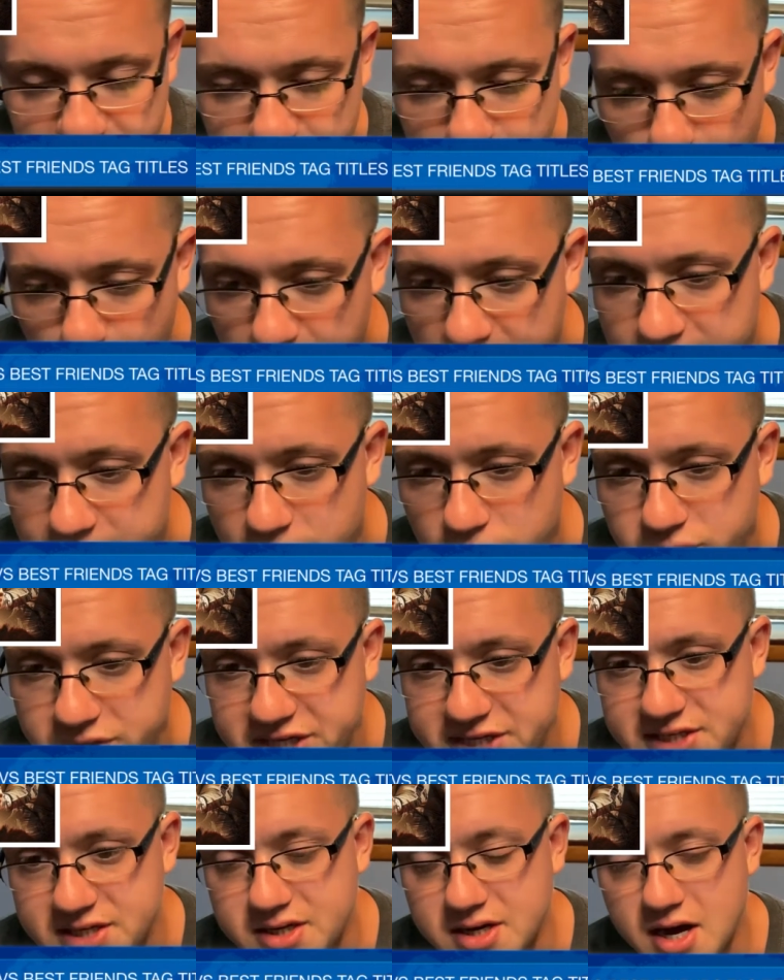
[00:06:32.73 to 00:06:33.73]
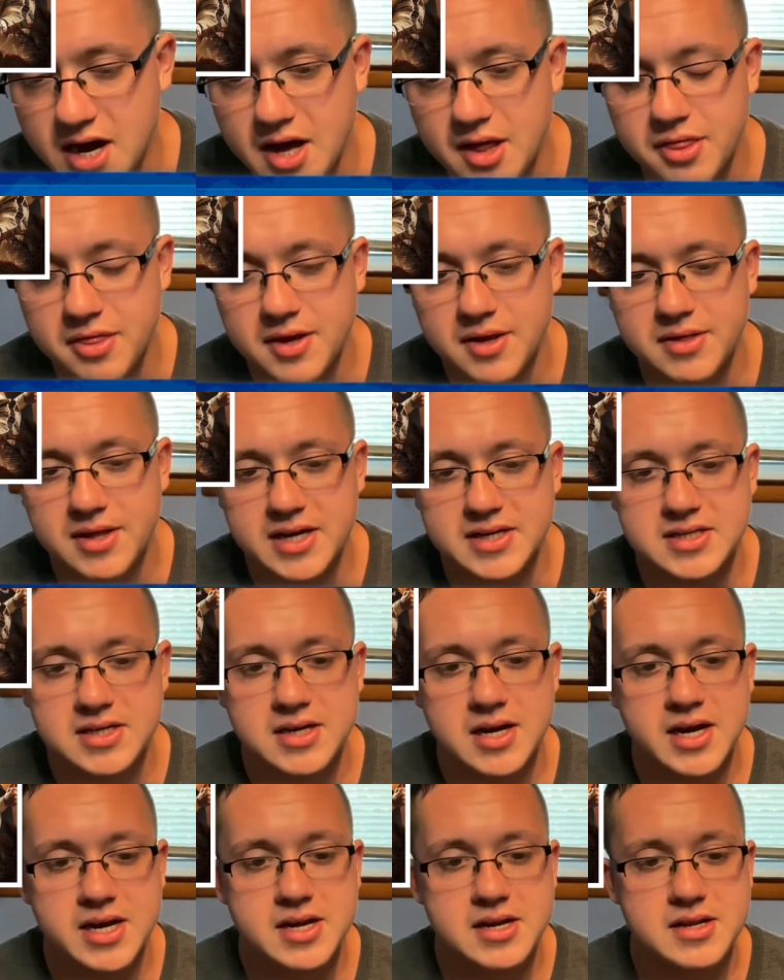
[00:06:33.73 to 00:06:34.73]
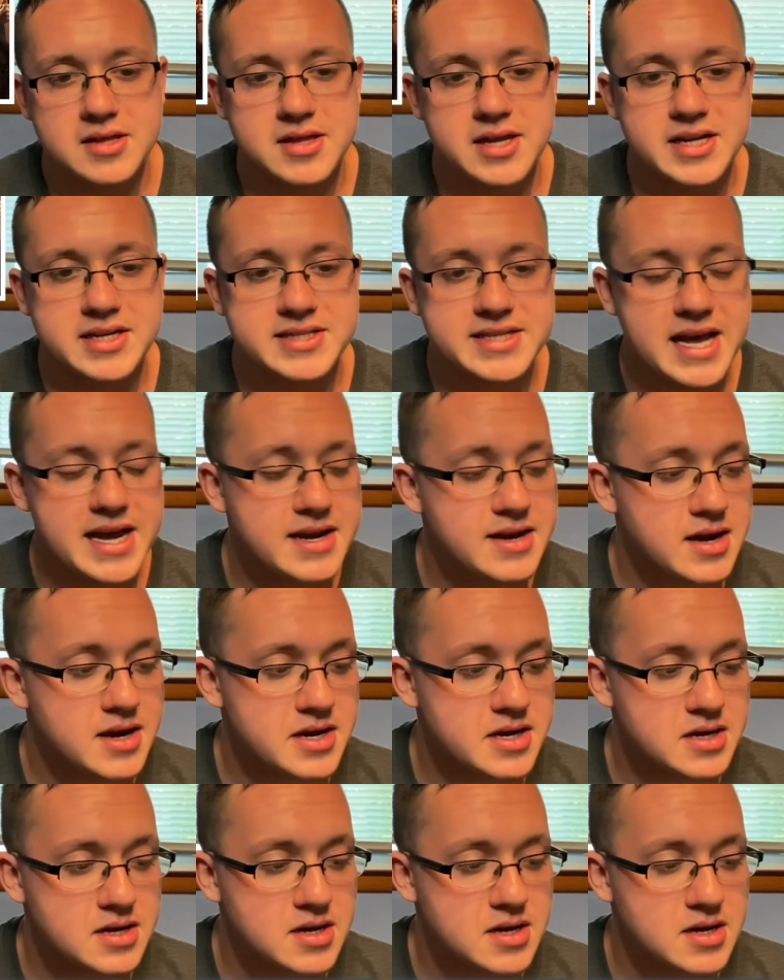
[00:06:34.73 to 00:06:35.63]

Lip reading: For whatever reason, I think that tonight is that night.